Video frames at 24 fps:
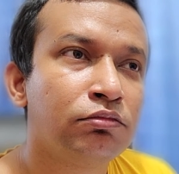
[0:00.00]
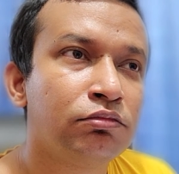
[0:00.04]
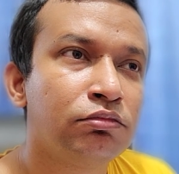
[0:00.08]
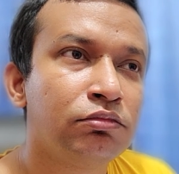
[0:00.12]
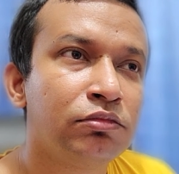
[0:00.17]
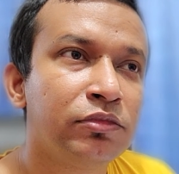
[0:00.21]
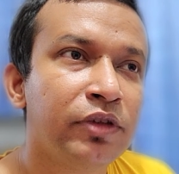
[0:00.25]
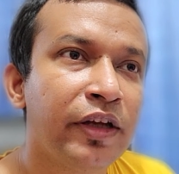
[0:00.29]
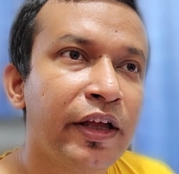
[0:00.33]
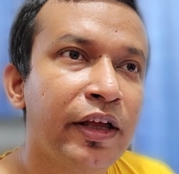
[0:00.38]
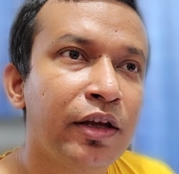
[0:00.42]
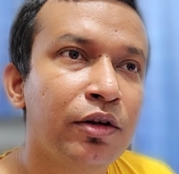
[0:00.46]

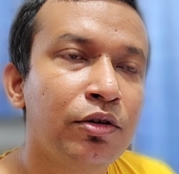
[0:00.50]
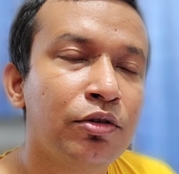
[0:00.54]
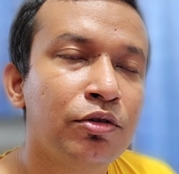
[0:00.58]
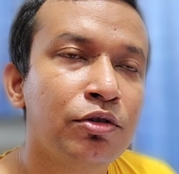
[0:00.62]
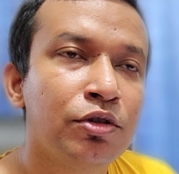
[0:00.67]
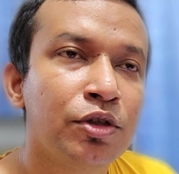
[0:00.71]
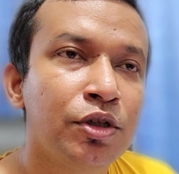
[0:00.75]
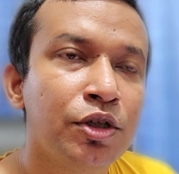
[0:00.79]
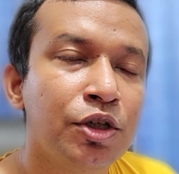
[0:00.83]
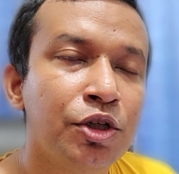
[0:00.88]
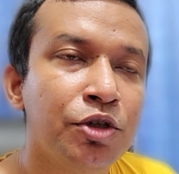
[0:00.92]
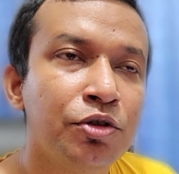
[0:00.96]
narrowed
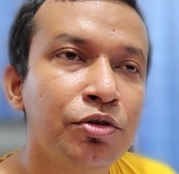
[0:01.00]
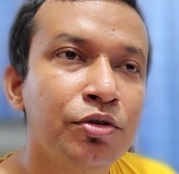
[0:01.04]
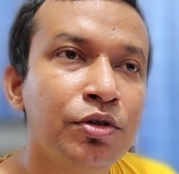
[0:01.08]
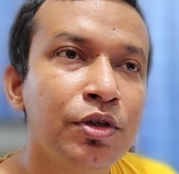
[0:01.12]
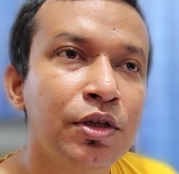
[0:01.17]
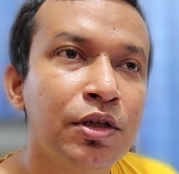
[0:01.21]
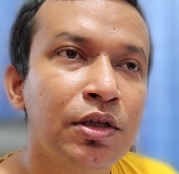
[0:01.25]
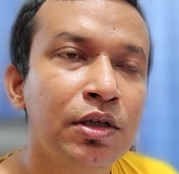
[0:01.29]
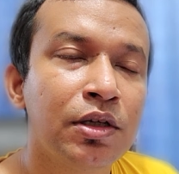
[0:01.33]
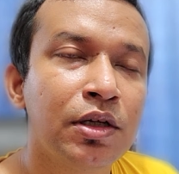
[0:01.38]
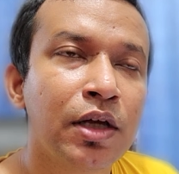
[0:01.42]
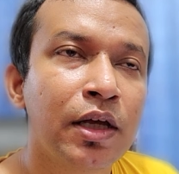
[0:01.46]
due to the
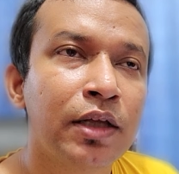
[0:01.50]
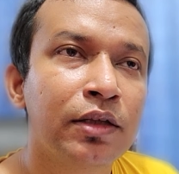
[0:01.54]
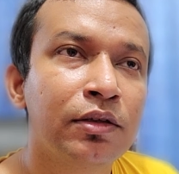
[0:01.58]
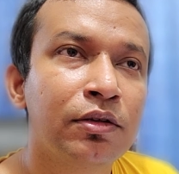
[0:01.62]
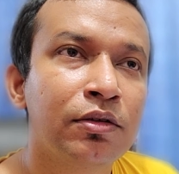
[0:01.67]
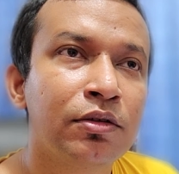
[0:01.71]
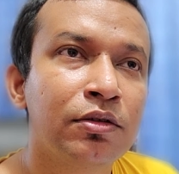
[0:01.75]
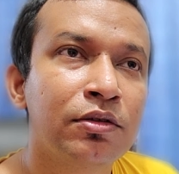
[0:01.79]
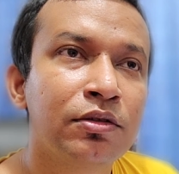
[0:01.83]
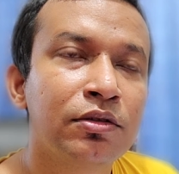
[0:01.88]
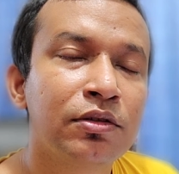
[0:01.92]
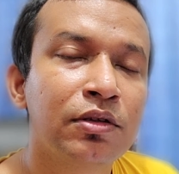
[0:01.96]

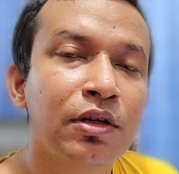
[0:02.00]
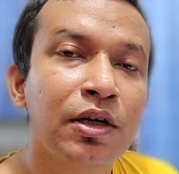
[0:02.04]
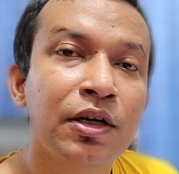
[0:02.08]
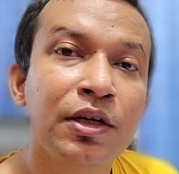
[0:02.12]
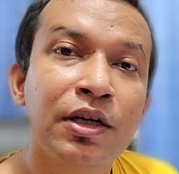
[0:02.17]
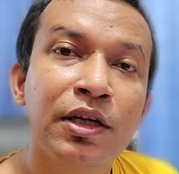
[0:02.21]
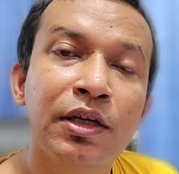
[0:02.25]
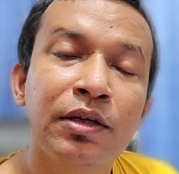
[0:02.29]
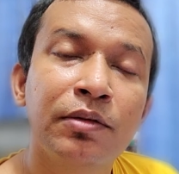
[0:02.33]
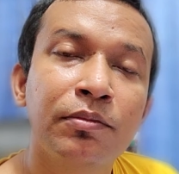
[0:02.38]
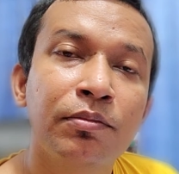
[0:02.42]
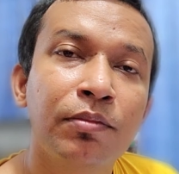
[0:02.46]

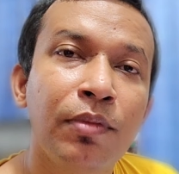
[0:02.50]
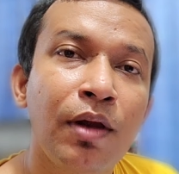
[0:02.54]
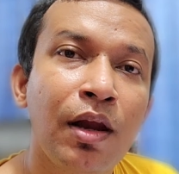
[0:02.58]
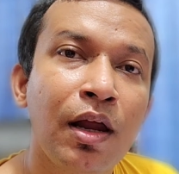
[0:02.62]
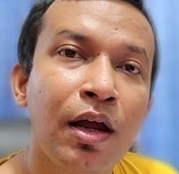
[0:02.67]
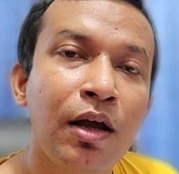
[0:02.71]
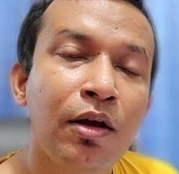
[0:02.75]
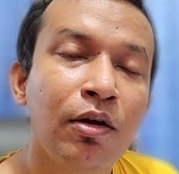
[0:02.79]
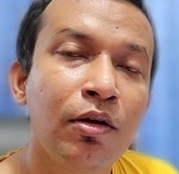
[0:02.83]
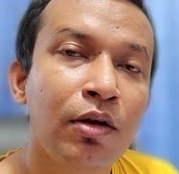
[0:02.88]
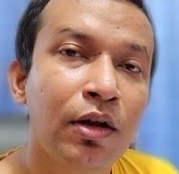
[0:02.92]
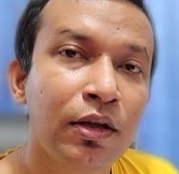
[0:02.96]
atherosclerotic
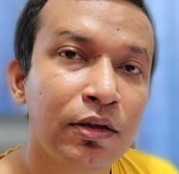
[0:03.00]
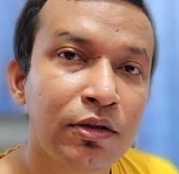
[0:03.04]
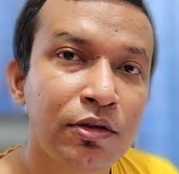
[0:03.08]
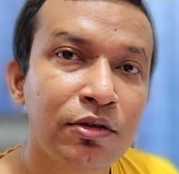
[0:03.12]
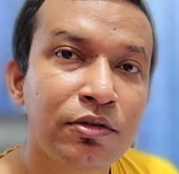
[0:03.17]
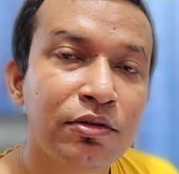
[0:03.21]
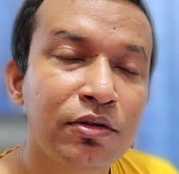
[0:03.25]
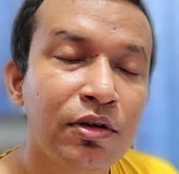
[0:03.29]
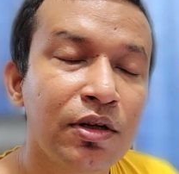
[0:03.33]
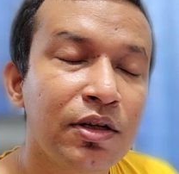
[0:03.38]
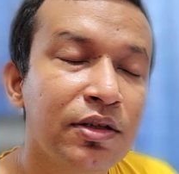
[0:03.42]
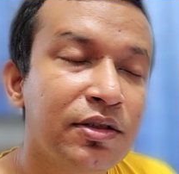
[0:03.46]
plaque or
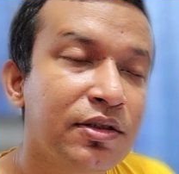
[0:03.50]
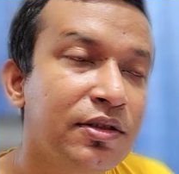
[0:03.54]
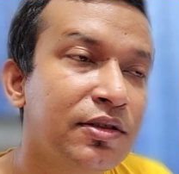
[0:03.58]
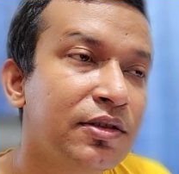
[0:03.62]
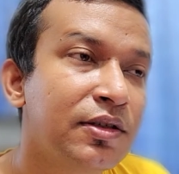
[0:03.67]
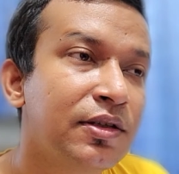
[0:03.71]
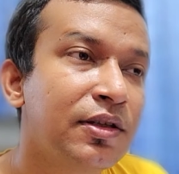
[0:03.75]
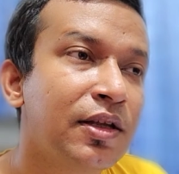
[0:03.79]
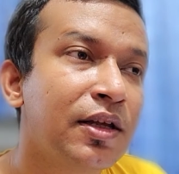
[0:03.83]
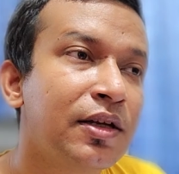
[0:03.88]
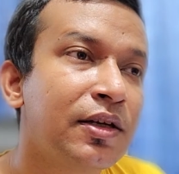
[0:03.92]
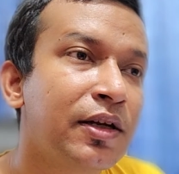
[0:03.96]
atherosclerosis.
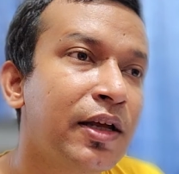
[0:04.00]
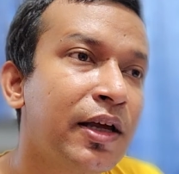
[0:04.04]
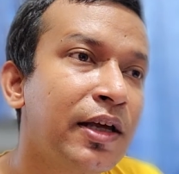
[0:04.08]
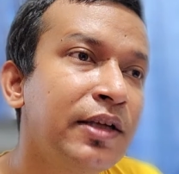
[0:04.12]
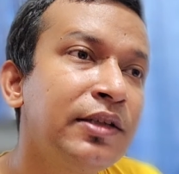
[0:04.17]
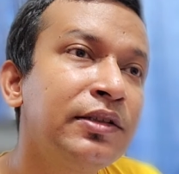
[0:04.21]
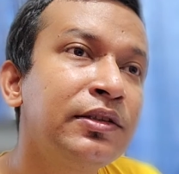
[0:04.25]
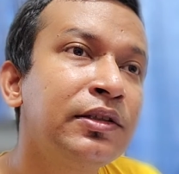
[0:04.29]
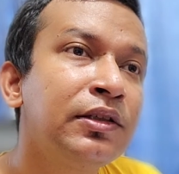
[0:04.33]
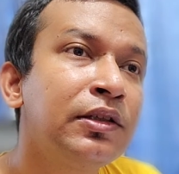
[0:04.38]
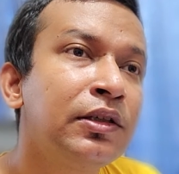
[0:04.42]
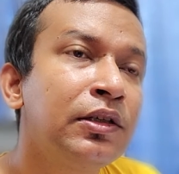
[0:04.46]
In that
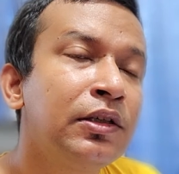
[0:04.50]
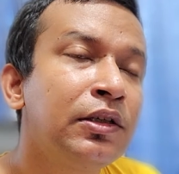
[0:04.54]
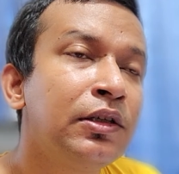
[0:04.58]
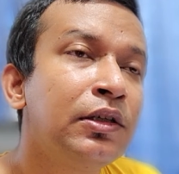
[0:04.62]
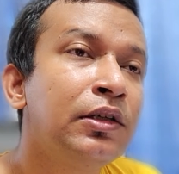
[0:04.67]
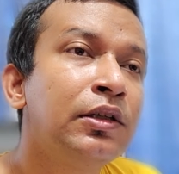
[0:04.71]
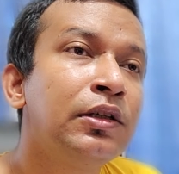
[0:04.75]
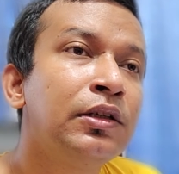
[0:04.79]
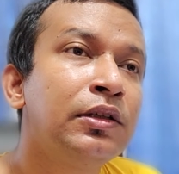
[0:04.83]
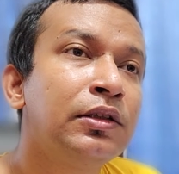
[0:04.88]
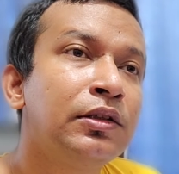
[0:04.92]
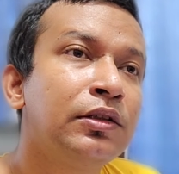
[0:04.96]
case,
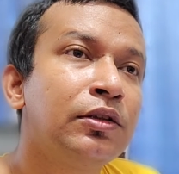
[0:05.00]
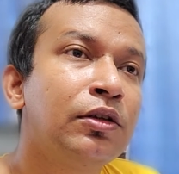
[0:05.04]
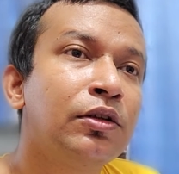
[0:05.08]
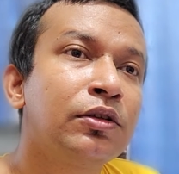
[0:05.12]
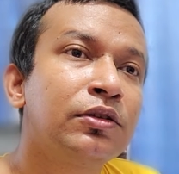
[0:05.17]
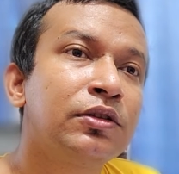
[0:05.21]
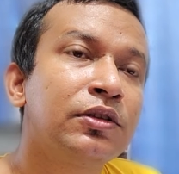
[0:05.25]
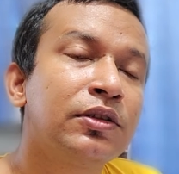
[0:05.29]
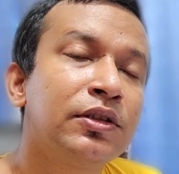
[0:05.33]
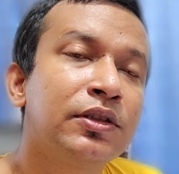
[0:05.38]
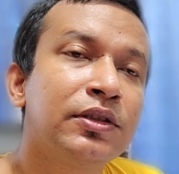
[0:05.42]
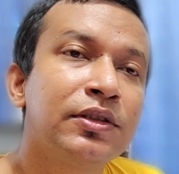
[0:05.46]
the
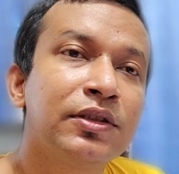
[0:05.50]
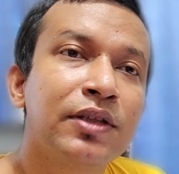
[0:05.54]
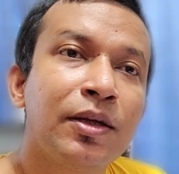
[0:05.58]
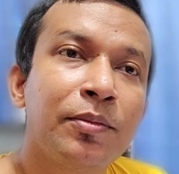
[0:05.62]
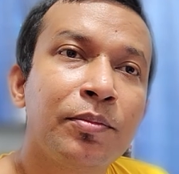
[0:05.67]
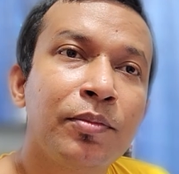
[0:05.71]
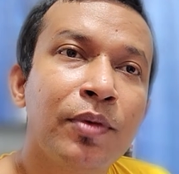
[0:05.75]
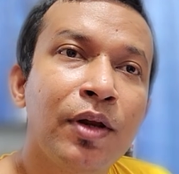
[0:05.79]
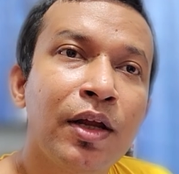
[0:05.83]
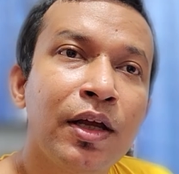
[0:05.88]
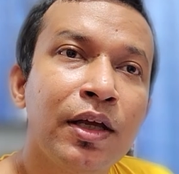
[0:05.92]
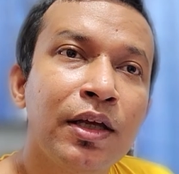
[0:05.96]
oxygen
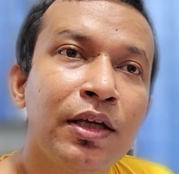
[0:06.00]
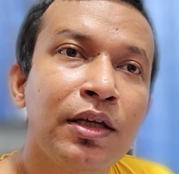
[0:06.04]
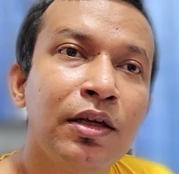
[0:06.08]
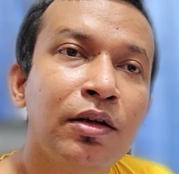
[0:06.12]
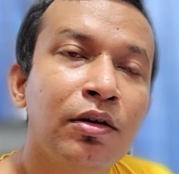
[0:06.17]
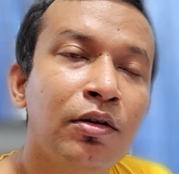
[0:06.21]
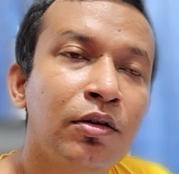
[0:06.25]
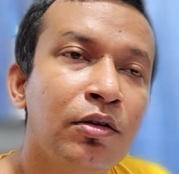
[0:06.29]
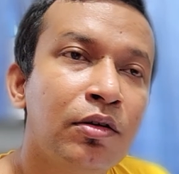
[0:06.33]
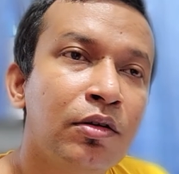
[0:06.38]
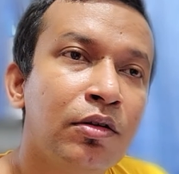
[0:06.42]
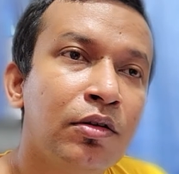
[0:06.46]
supply
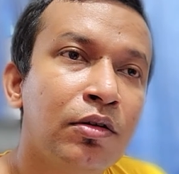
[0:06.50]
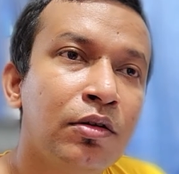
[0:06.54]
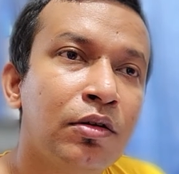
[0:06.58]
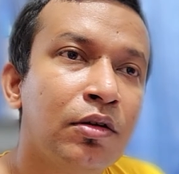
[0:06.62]
or